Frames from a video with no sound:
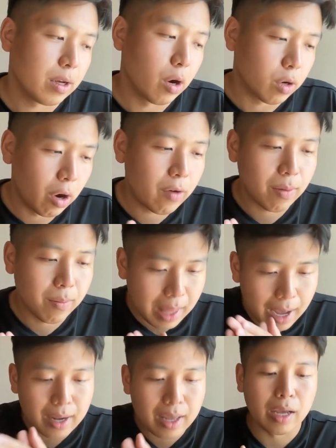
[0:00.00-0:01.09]
going from
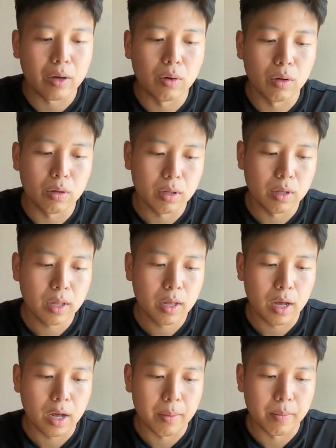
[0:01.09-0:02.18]
that angle,
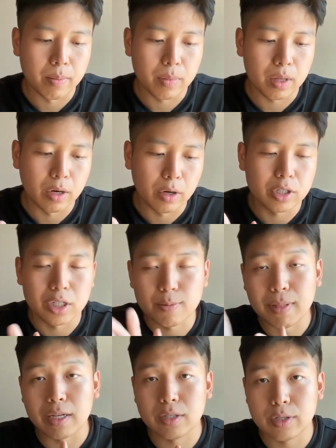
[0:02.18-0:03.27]
it also
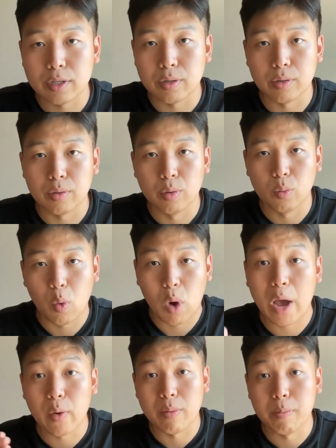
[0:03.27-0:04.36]
speaks to
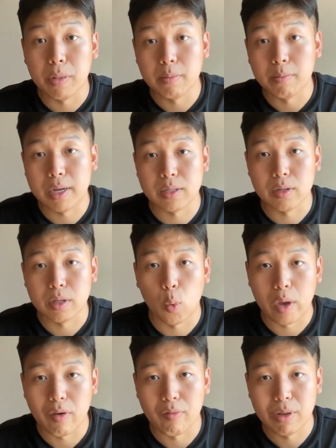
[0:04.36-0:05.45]
why we built Bezel the
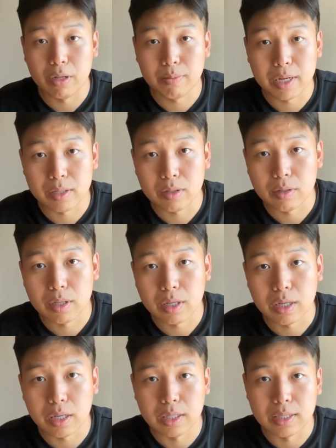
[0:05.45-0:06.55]
way we built Bezel,
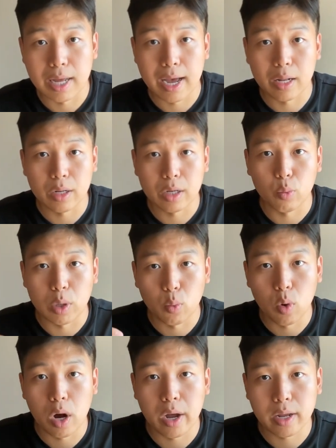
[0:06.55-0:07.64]
is that we
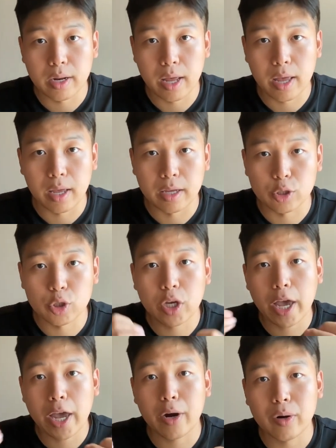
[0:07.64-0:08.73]
wanted a
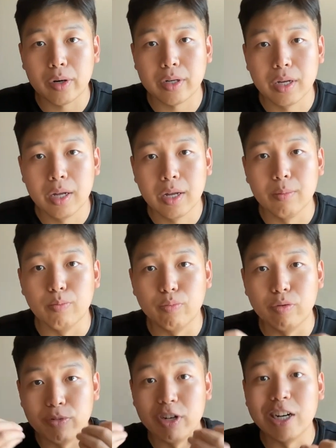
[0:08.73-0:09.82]
shared
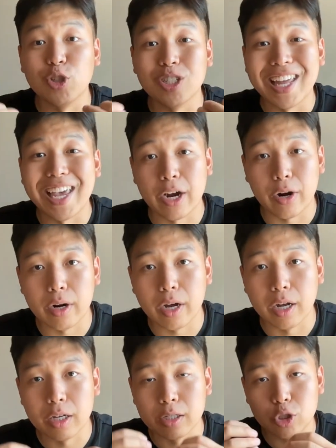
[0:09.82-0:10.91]
bridge layer,
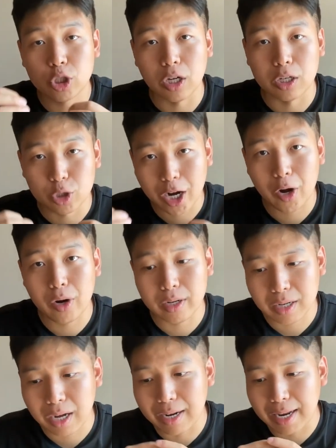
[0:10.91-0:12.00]
a
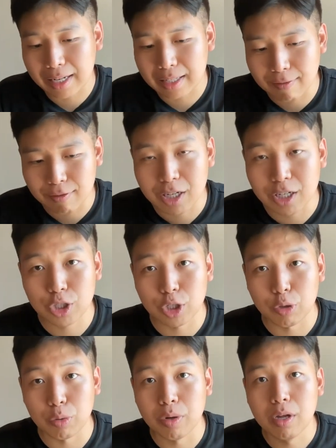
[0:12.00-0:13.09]
shared connective
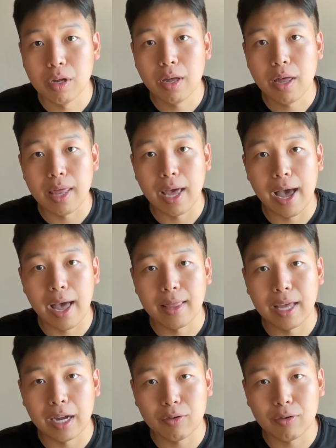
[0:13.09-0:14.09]
tissue that